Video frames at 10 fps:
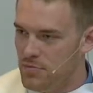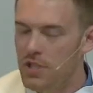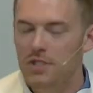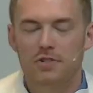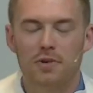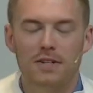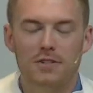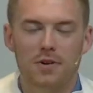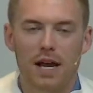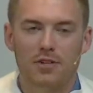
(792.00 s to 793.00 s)
Jesus'
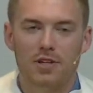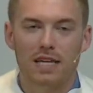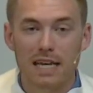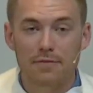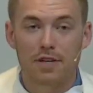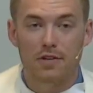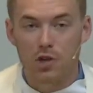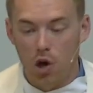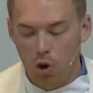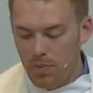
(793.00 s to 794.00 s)
resurrection gives us
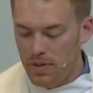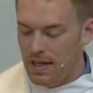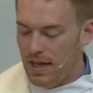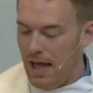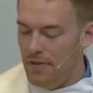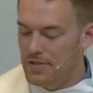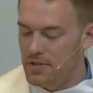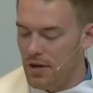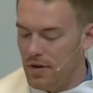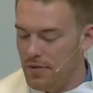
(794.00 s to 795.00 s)
hope on
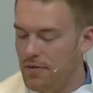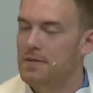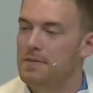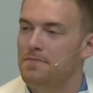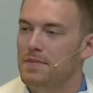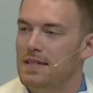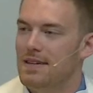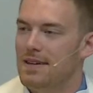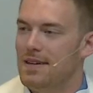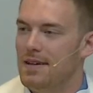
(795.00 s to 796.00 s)
this earth
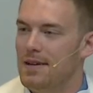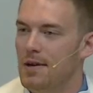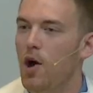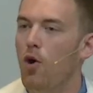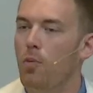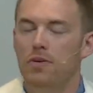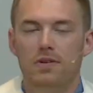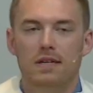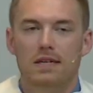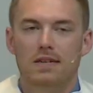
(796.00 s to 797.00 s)
and a hope
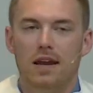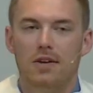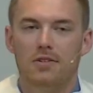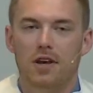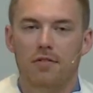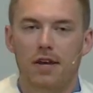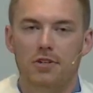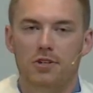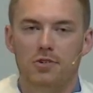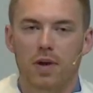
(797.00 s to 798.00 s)
that our
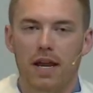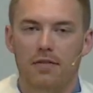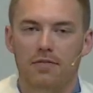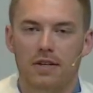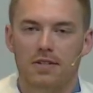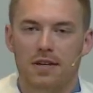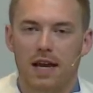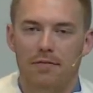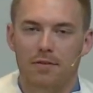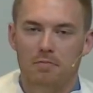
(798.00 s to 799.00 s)
salvation is waiting for us in
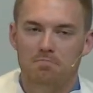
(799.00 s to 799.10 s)
heaven.